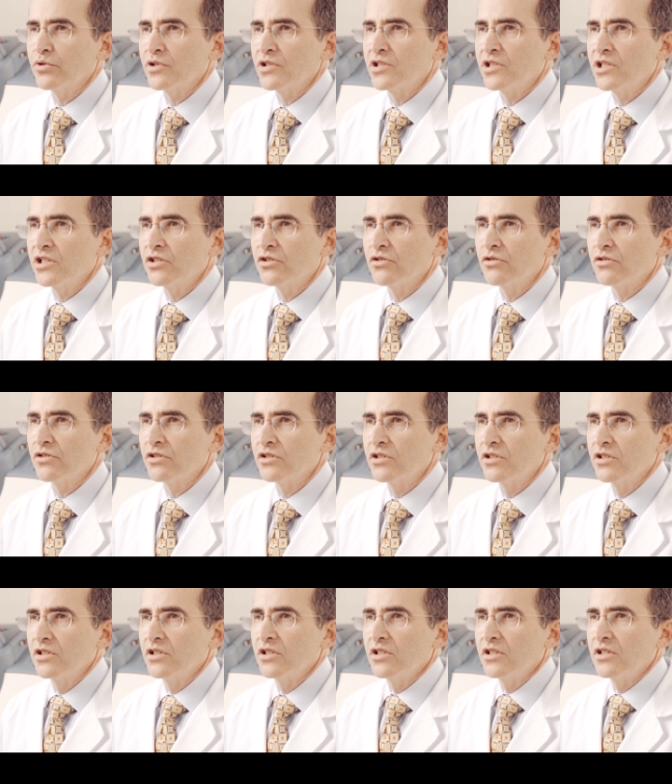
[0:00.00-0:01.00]

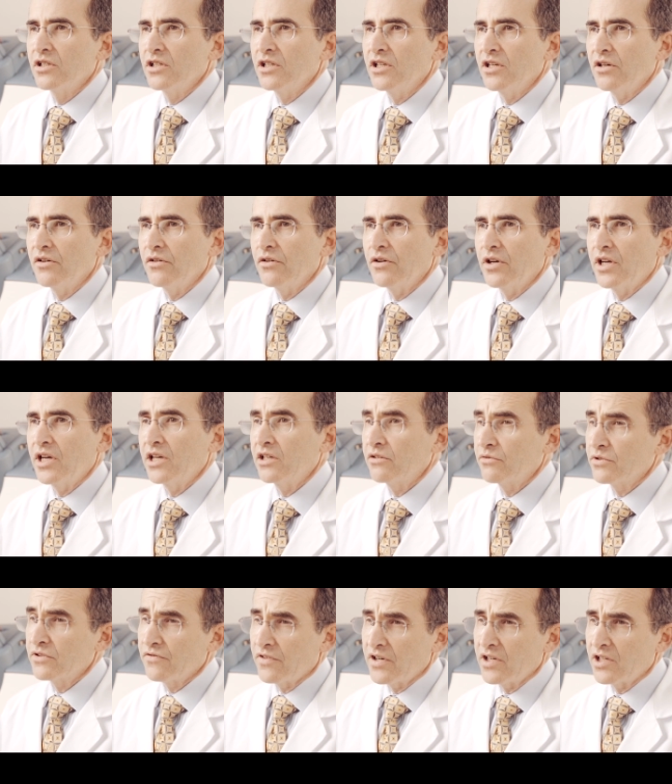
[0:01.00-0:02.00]
procedures, uh, and
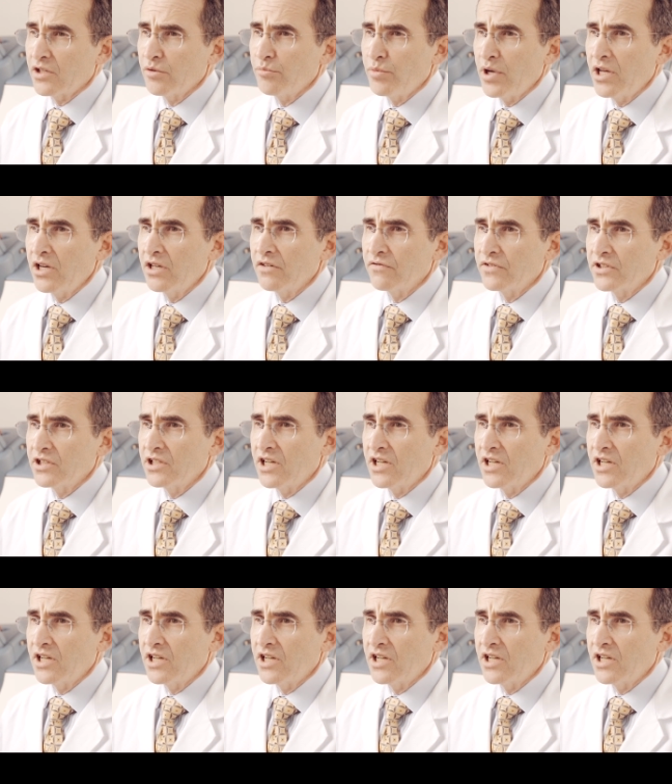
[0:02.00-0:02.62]
it was very competitive.